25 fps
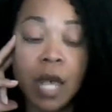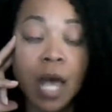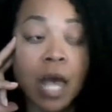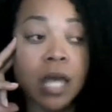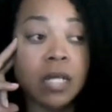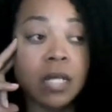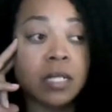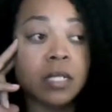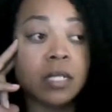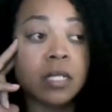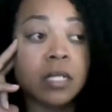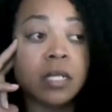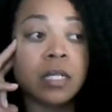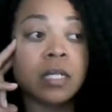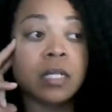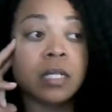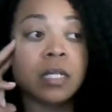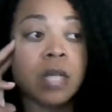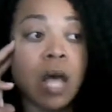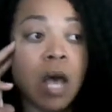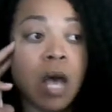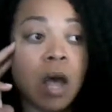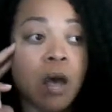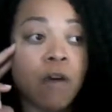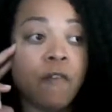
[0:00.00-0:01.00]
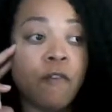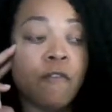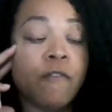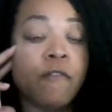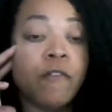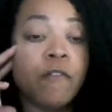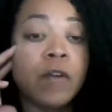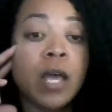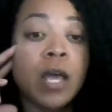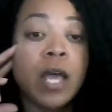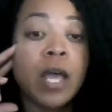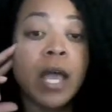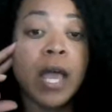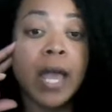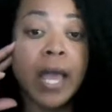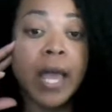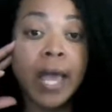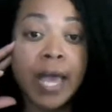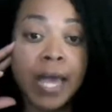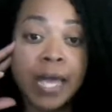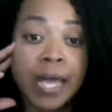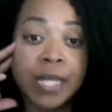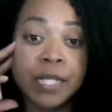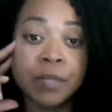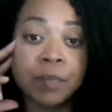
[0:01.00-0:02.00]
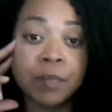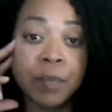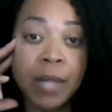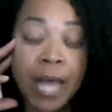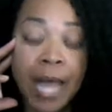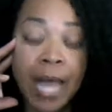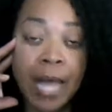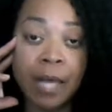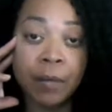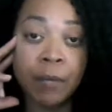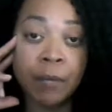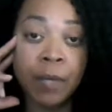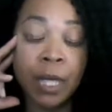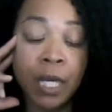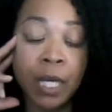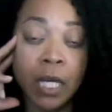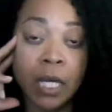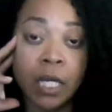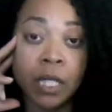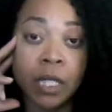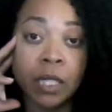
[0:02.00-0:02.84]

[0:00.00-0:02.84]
I see soft ass black men.